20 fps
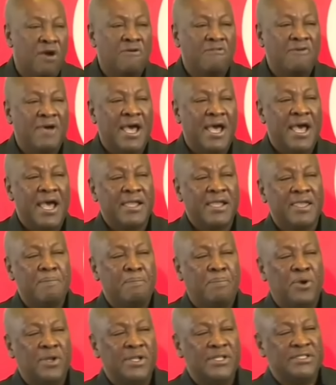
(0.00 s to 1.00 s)
Our
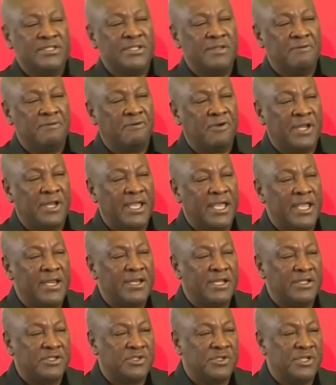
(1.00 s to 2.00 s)
overarching policy for the
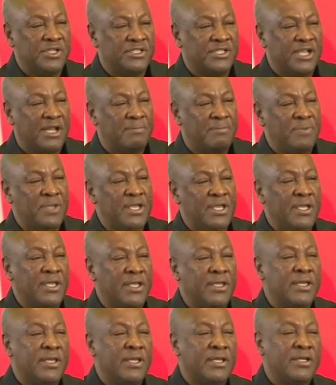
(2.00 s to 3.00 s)
industry shall be
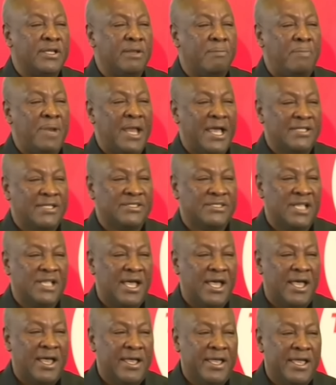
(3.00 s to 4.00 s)
the Black
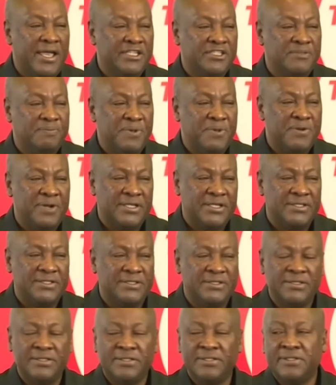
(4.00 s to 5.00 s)
Star
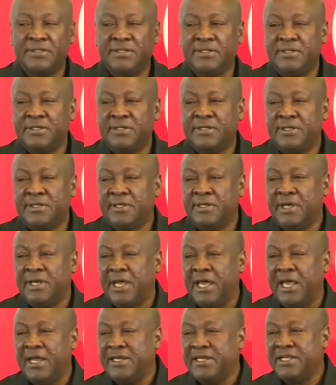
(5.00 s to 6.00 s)
Experience.
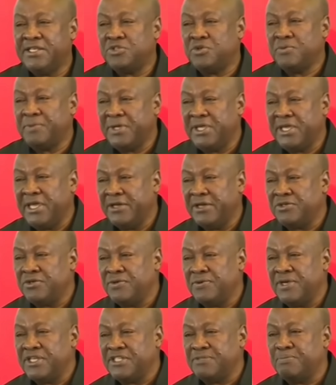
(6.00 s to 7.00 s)
And this will be geared
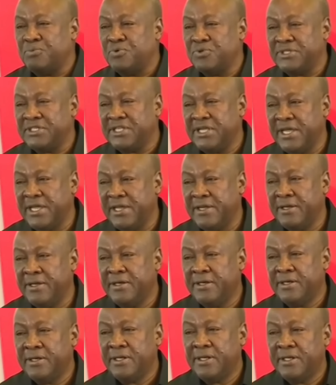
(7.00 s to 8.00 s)
towards boosting
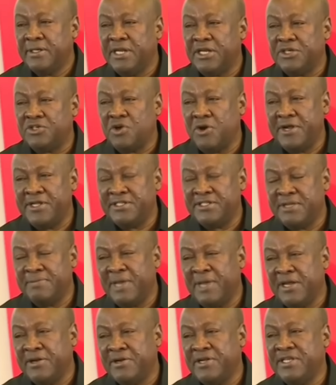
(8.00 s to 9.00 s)
the
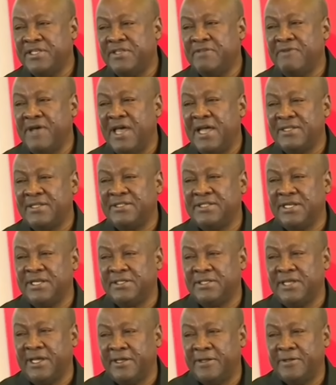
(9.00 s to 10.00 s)
tourism and creative arts
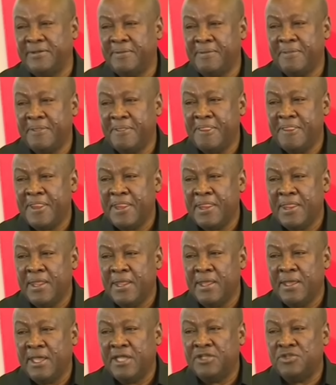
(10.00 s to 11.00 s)
sector.
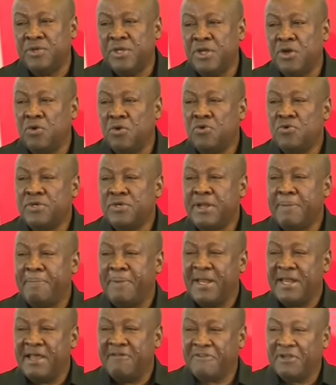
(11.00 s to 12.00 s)
It will include the
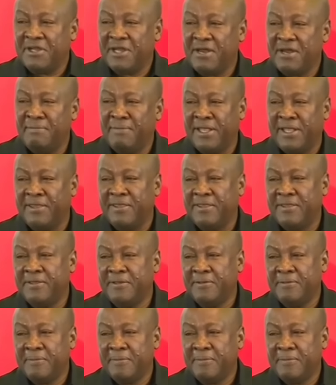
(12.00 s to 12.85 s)
Pan-African Month,